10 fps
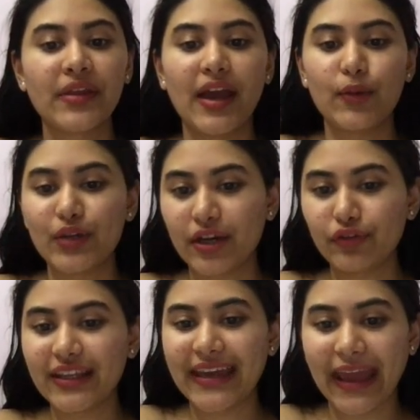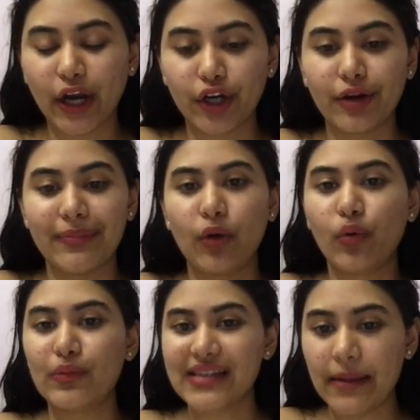and we didn't really care about what
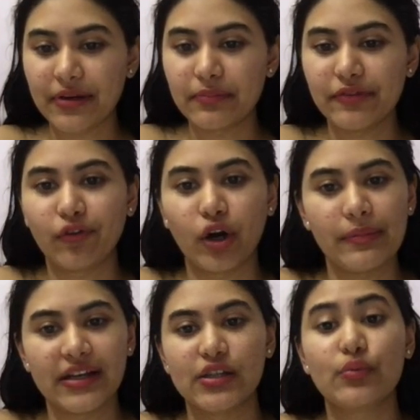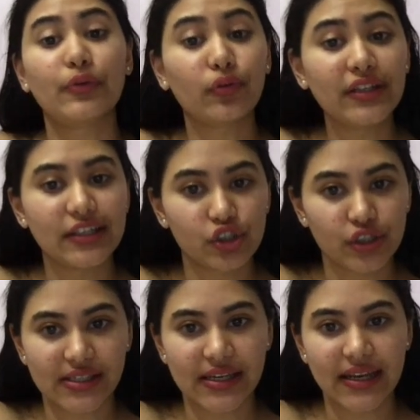was happening before because we were only
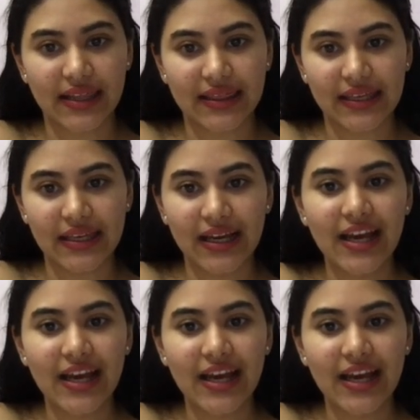interested in the